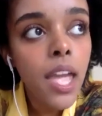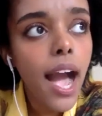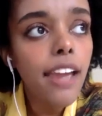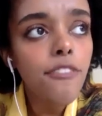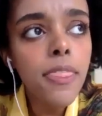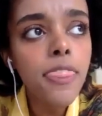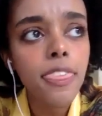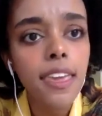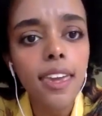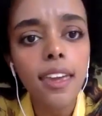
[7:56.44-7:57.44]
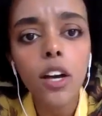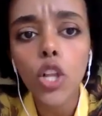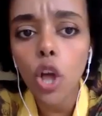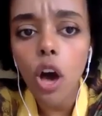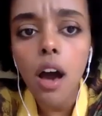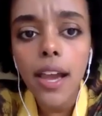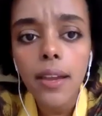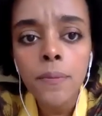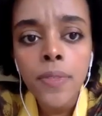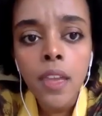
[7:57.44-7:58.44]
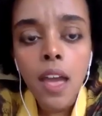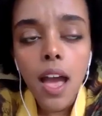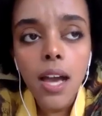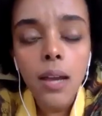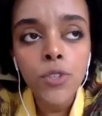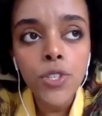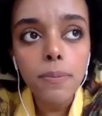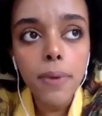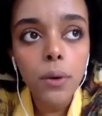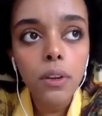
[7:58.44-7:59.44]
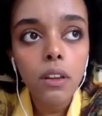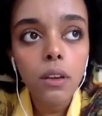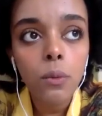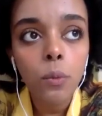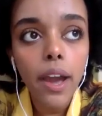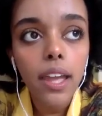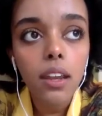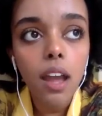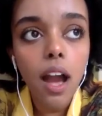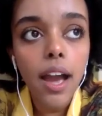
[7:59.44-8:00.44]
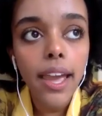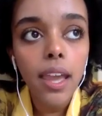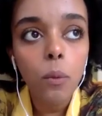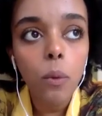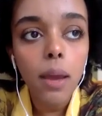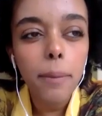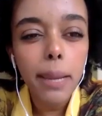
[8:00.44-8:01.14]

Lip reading: I've been thinking a lot just about what I want my